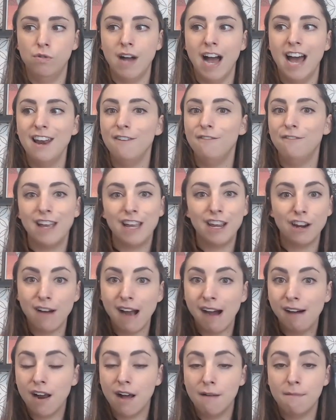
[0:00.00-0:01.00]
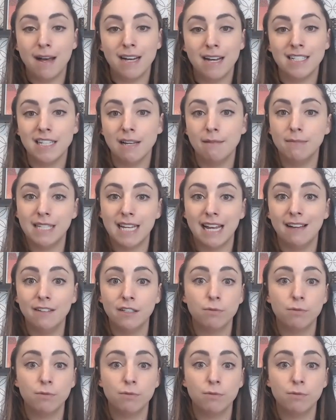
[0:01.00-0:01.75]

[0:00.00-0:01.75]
kind of figure out amongst themselves